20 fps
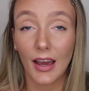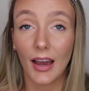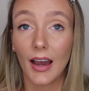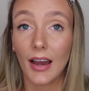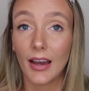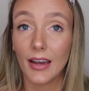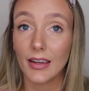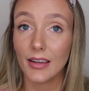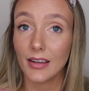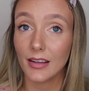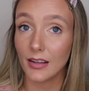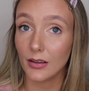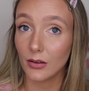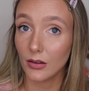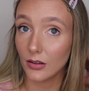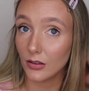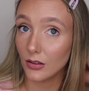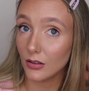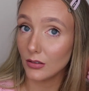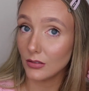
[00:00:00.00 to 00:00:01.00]
I
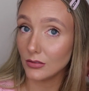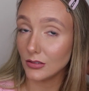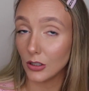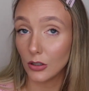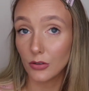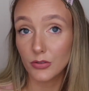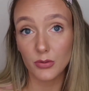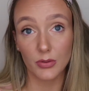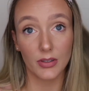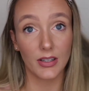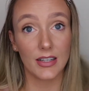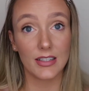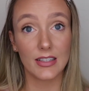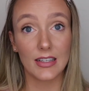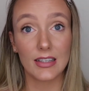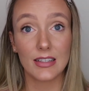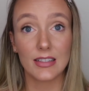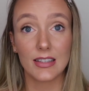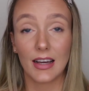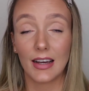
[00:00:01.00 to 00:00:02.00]
loved what I
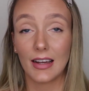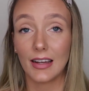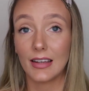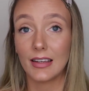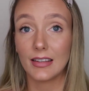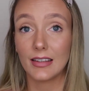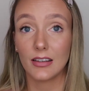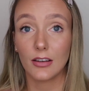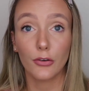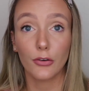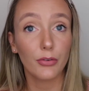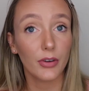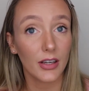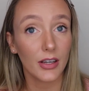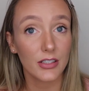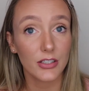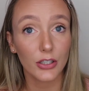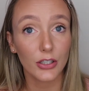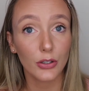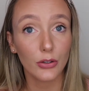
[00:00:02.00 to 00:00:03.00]
did. I love what
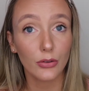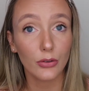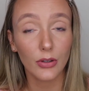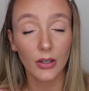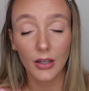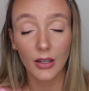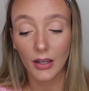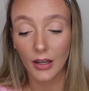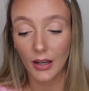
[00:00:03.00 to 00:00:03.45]
I do.